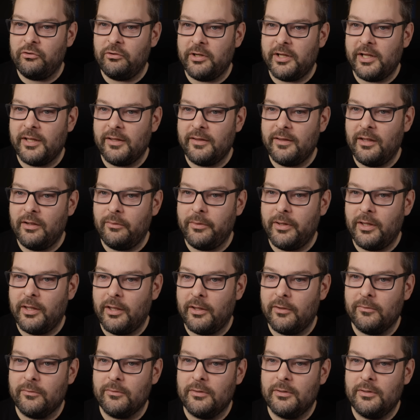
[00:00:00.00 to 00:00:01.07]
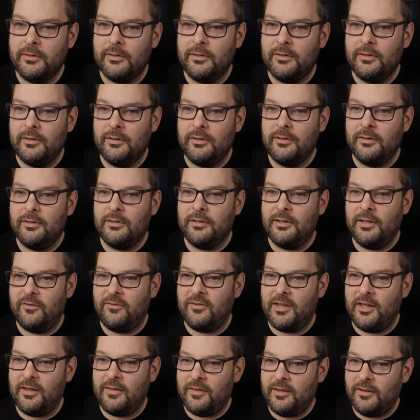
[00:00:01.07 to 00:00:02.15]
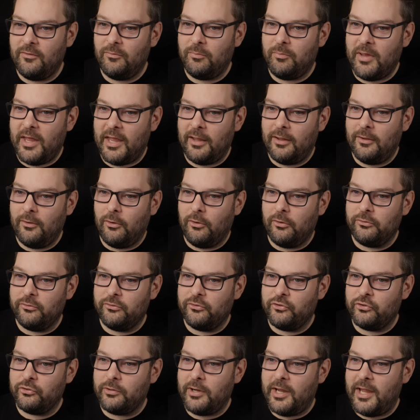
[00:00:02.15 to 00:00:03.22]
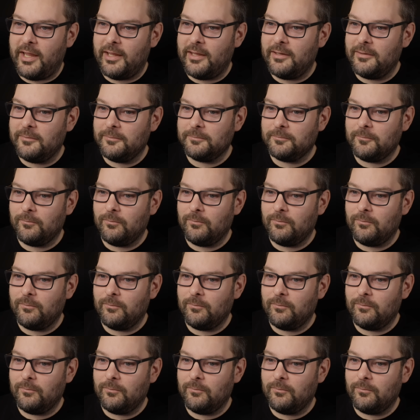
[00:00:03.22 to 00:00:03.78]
Tree. There we go. Let's get things back on track.